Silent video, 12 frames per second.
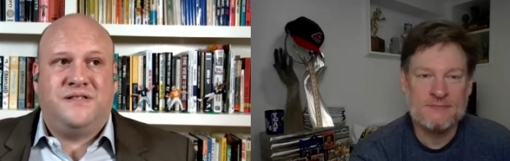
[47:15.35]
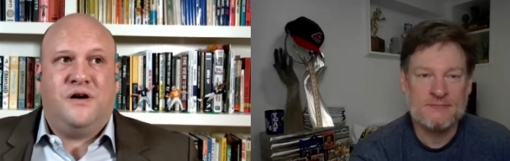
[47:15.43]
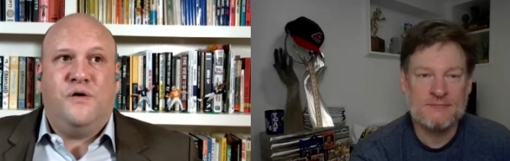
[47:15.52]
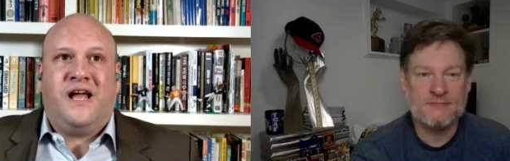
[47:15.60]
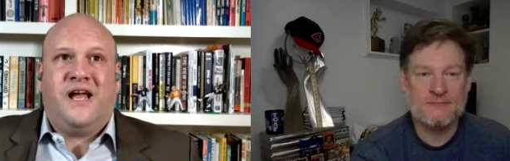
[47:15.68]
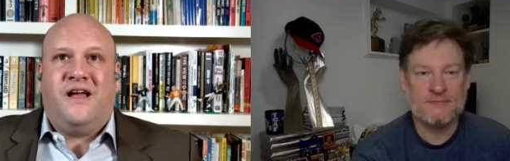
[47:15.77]

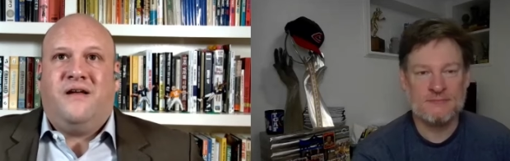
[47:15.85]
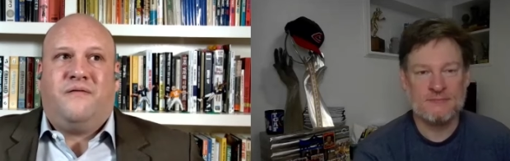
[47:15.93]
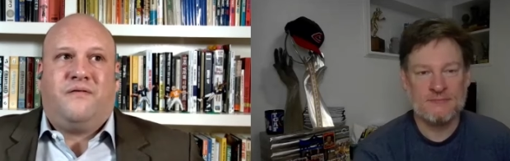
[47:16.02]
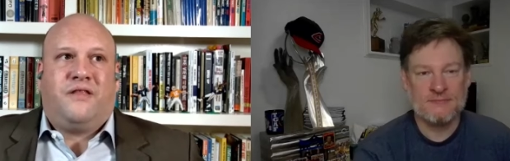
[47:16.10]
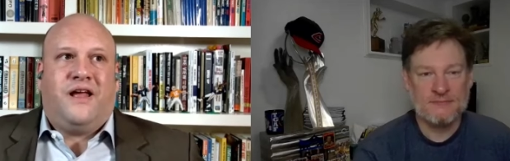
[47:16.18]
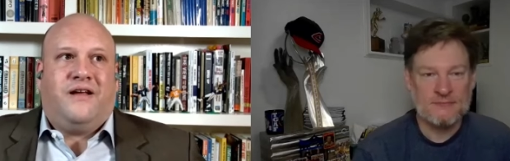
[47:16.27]
Speaker 1: Okay.
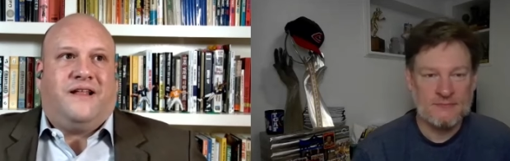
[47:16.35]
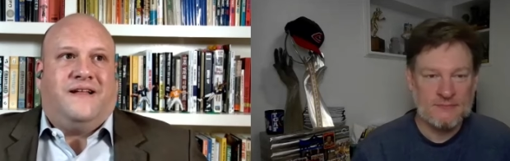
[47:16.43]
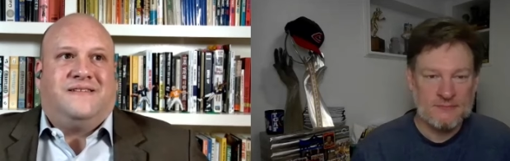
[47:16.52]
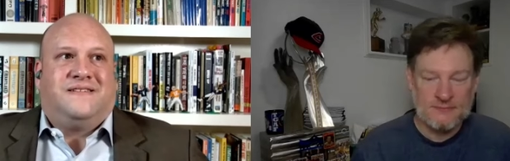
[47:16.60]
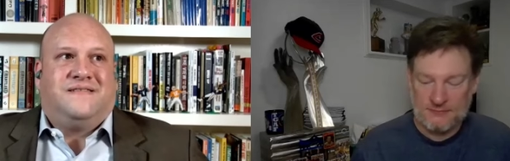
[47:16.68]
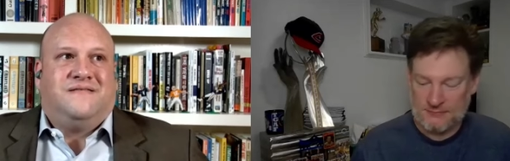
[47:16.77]
Like
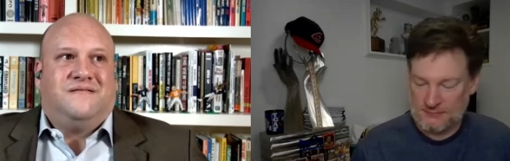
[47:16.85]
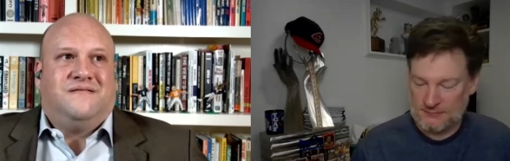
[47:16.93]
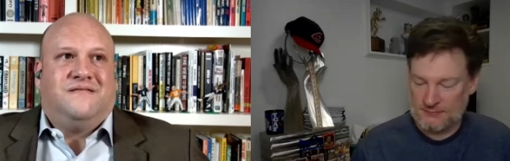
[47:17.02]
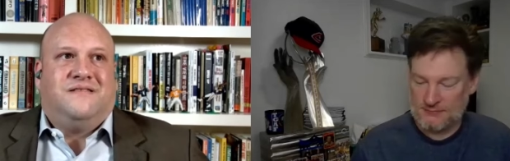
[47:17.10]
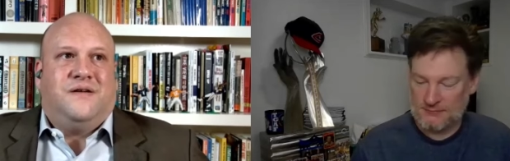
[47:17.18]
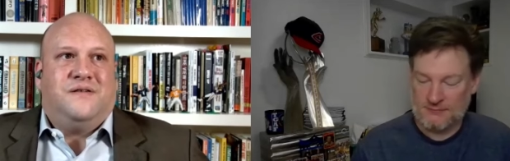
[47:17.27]
that's,
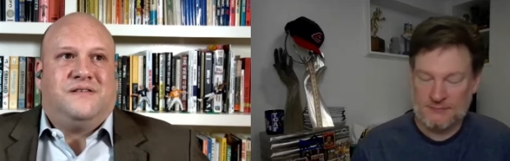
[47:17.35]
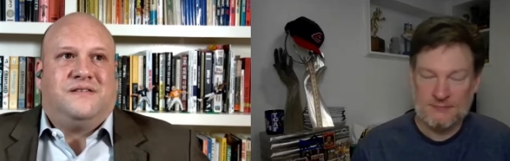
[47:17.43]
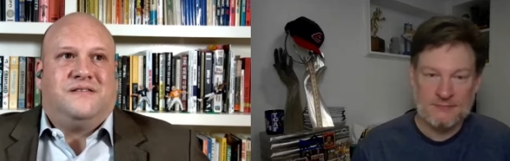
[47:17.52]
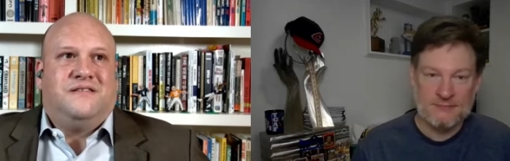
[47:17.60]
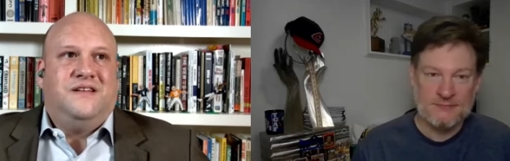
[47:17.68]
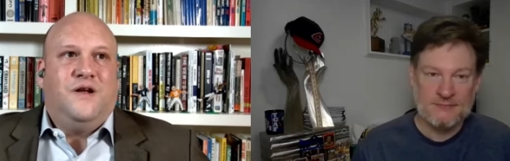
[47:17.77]
there's
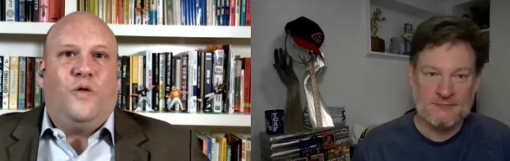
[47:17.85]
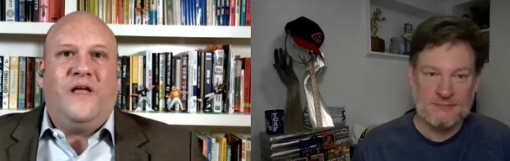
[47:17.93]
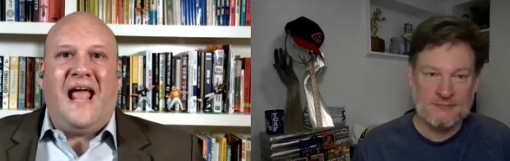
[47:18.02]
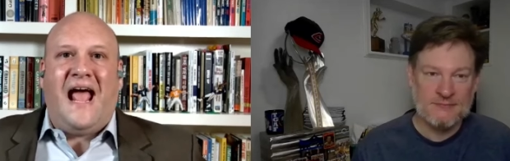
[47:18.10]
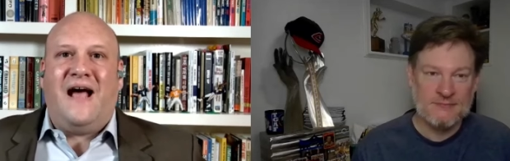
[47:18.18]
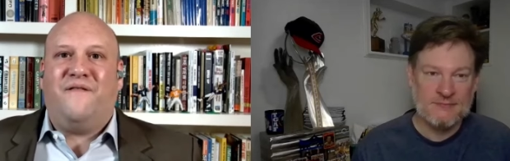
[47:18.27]
nearly
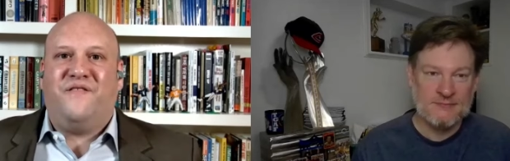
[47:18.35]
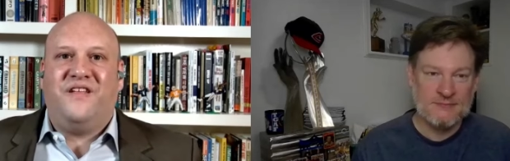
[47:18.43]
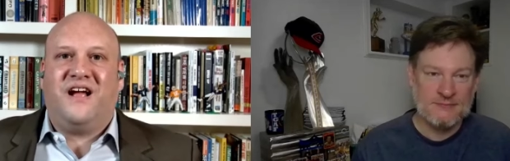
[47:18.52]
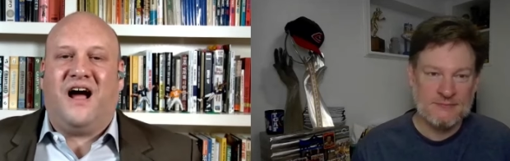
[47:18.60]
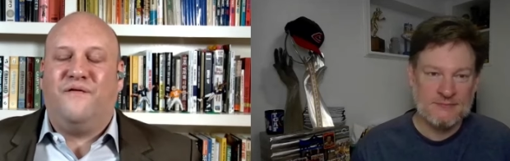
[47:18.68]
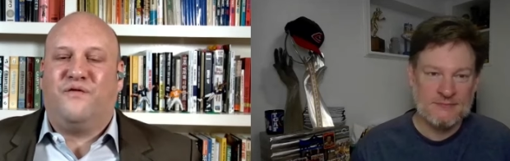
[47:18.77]
half the
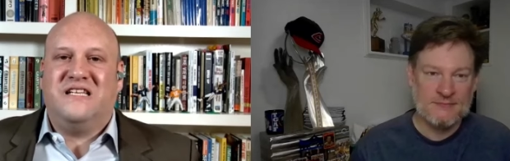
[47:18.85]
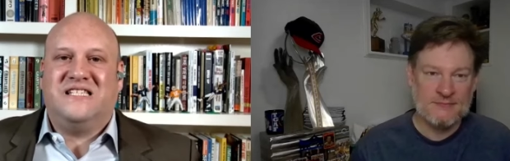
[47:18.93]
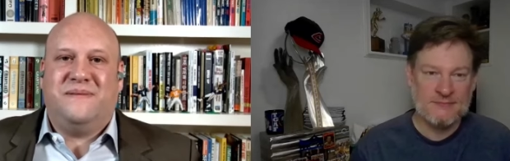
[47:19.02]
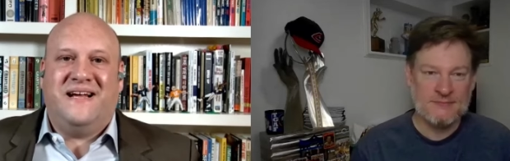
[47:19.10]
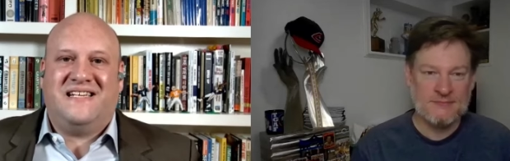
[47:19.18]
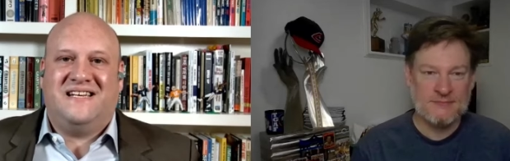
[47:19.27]
conference
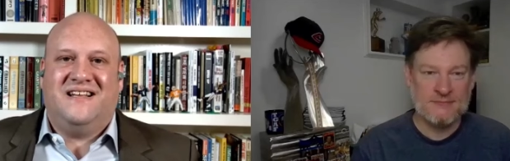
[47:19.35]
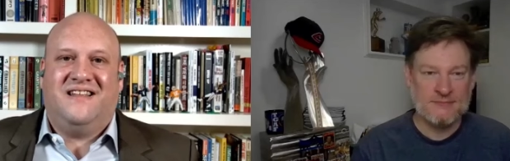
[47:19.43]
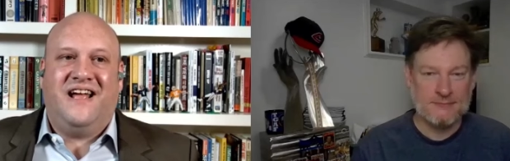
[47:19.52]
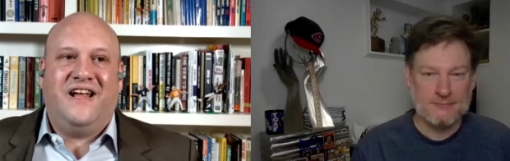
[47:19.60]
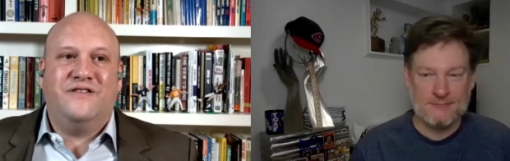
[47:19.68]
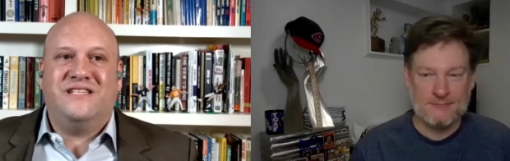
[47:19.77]
makes it.
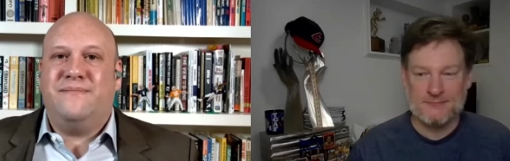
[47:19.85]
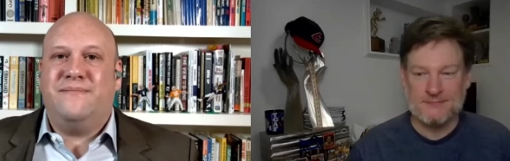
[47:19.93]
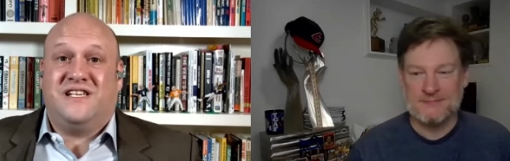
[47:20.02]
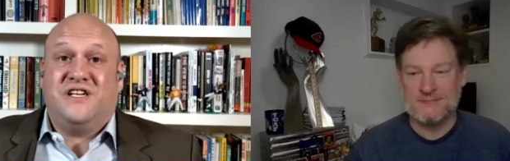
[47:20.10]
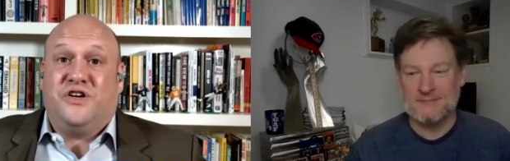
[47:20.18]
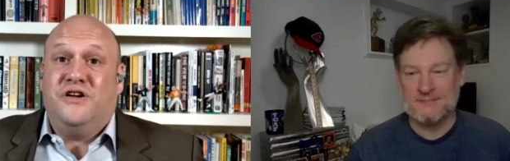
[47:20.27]
Like your team
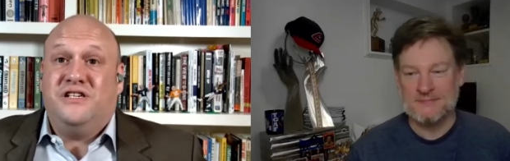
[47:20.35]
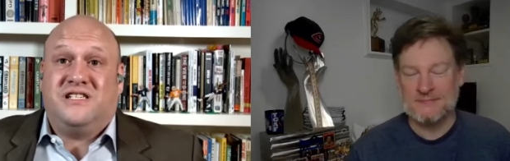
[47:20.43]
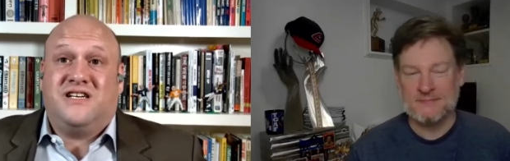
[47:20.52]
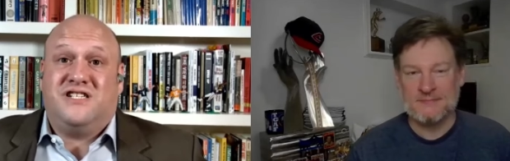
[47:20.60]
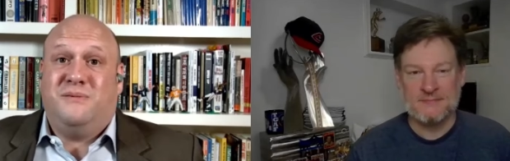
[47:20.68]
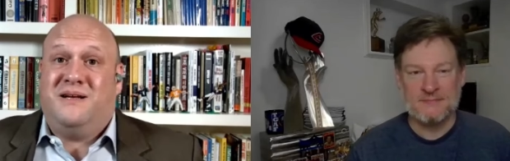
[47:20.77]
isn't good just
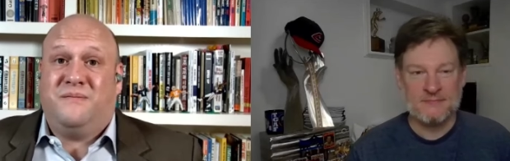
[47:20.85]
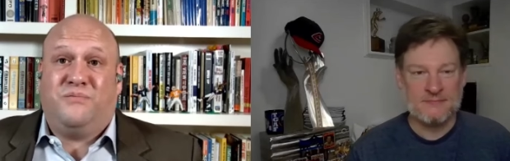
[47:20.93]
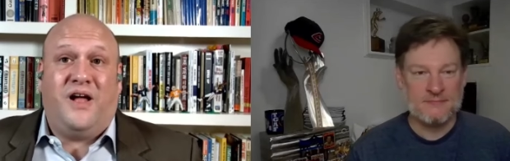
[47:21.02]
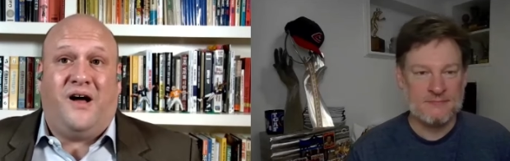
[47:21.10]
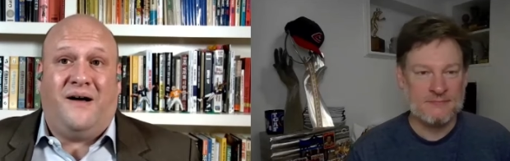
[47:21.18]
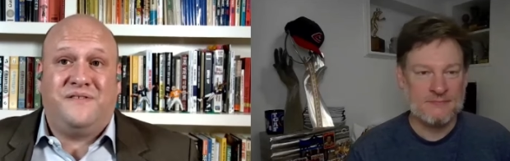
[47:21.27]
because you made the
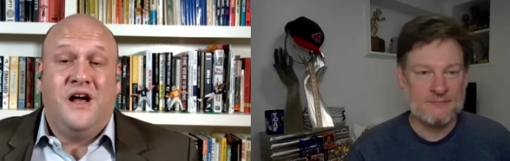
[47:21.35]
playoffs.